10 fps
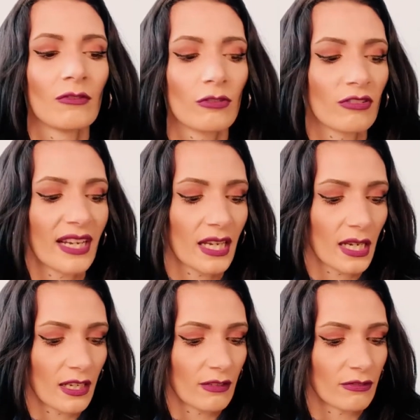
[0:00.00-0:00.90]
For a
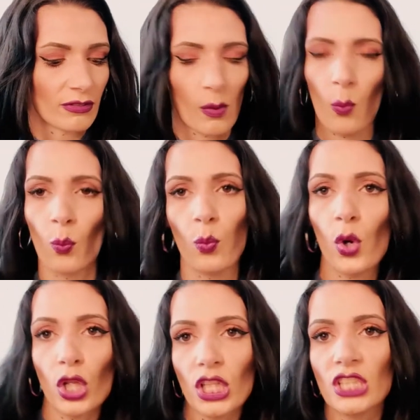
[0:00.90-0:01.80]
kind of
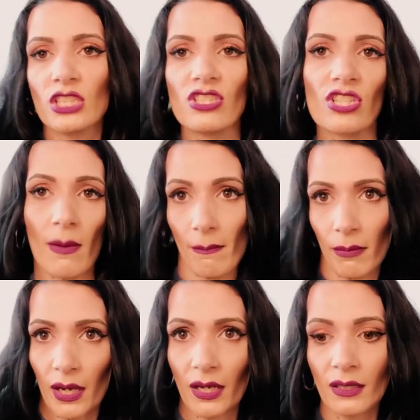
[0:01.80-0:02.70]
woolen
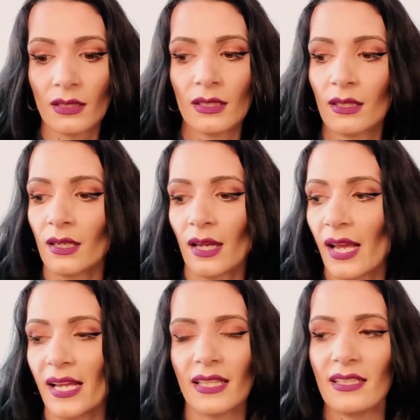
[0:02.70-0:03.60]
jumper,
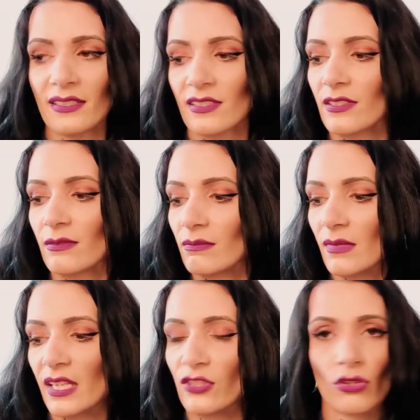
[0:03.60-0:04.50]
it's
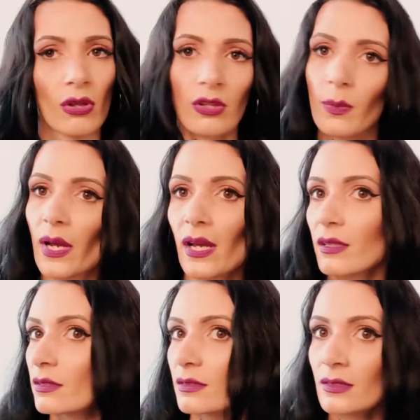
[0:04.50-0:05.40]
not the
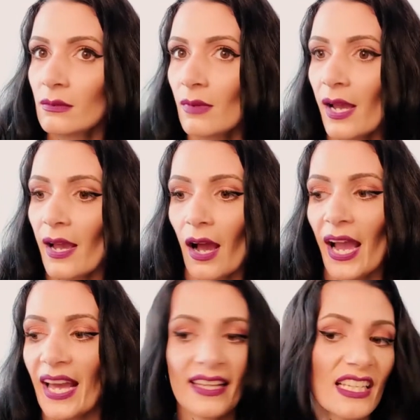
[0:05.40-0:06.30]
worst. I
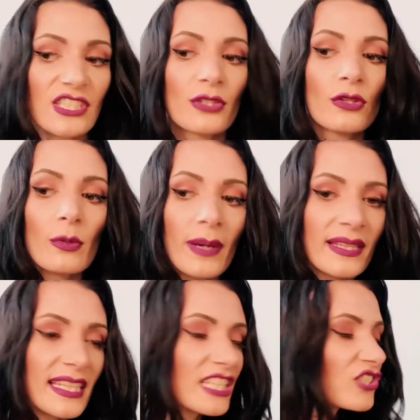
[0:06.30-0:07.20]
hadn't actually thought
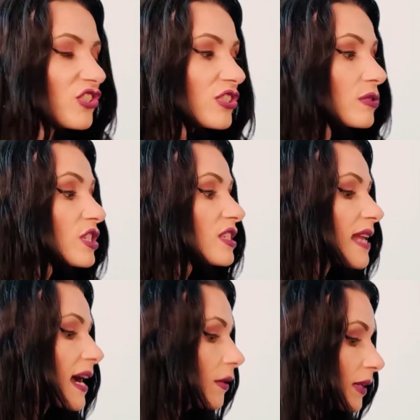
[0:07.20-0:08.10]
about the itch until just
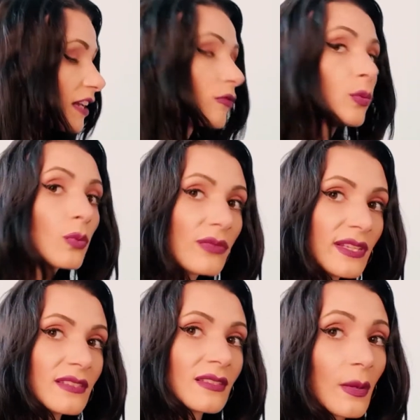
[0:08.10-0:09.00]
now, and I've worn
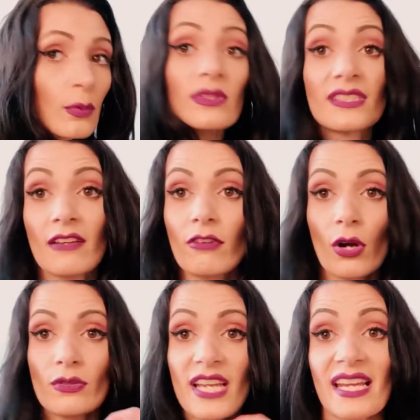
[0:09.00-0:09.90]
this. I wore this out for a
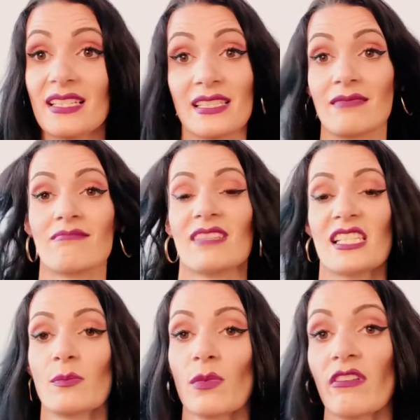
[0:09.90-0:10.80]
whole day and it
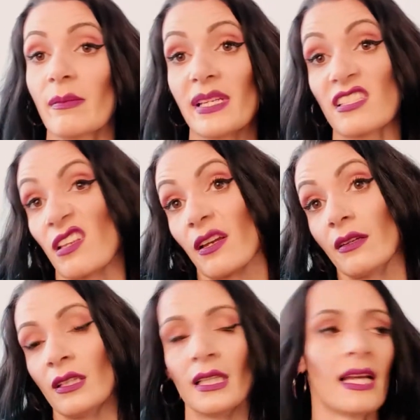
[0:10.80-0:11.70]
didn't worry me, so
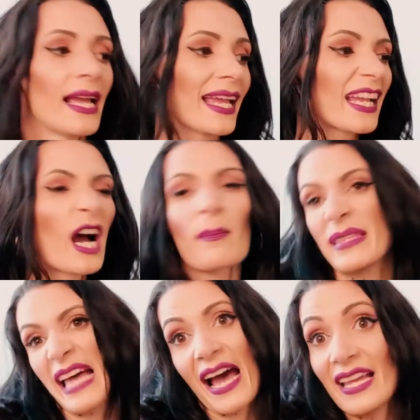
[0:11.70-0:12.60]
it can't be
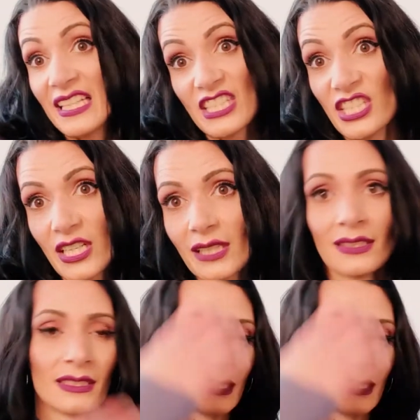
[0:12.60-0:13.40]
that itchy.